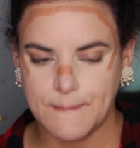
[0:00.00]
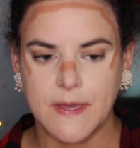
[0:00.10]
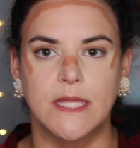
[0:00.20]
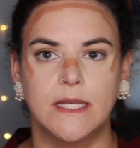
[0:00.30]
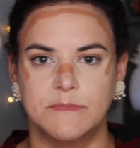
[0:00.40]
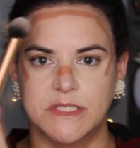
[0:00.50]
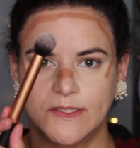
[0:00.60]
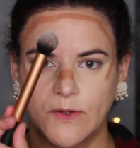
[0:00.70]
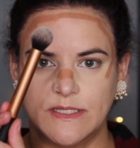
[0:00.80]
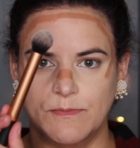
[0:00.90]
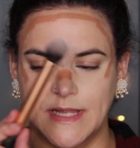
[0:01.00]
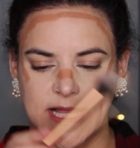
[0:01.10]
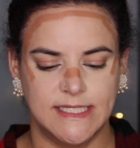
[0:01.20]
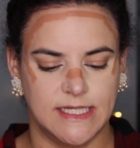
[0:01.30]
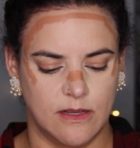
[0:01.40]
But I'm just going to
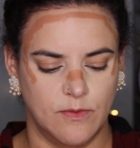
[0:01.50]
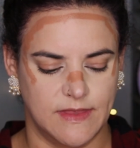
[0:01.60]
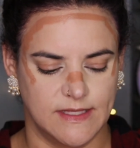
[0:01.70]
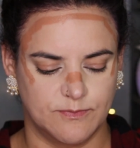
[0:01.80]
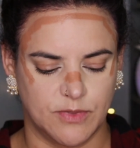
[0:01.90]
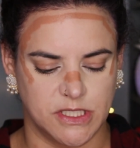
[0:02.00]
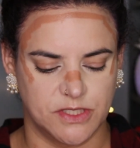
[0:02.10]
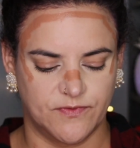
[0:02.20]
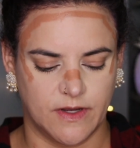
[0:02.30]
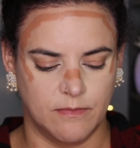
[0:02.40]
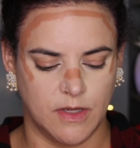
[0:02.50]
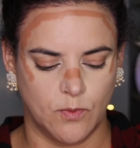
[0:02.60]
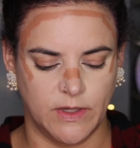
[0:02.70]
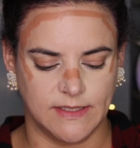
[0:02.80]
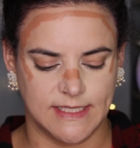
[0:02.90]
blend it out with this brush from
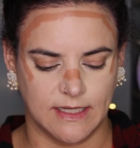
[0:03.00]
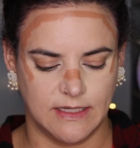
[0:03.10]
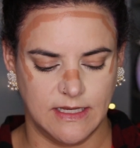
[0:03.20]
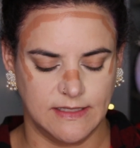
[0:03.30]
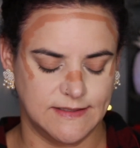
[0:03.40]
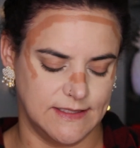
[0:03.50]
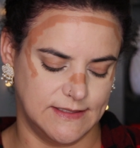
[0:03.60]
Real Techniques.